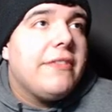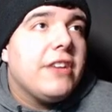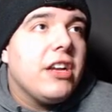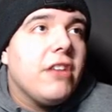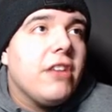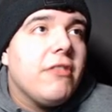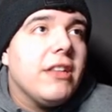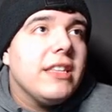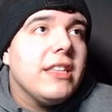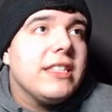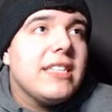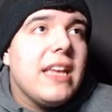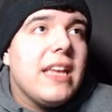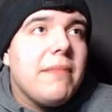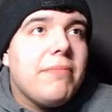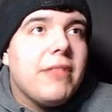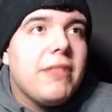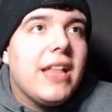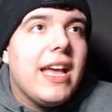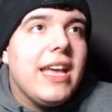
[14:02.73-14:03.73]
going to run the
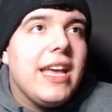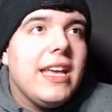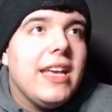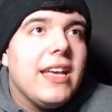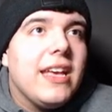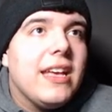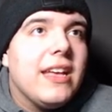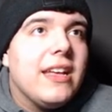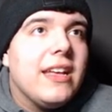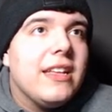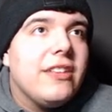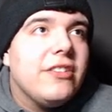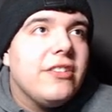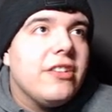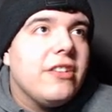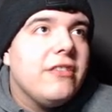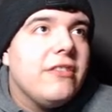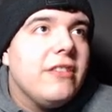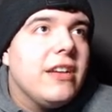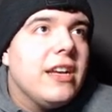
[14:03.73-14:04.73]
same play, you
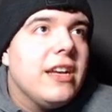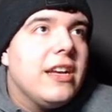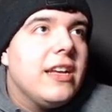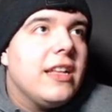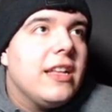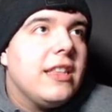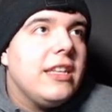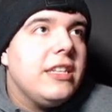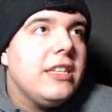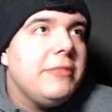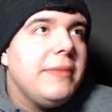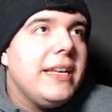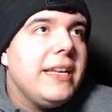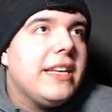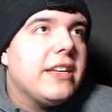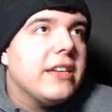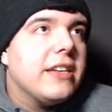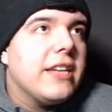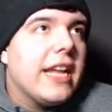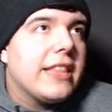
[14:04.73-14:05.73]
know, at least be
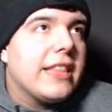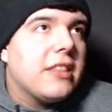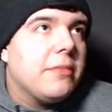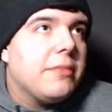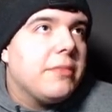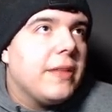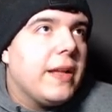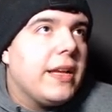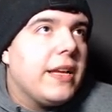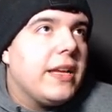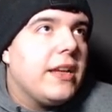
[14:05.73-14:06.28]
good at the play.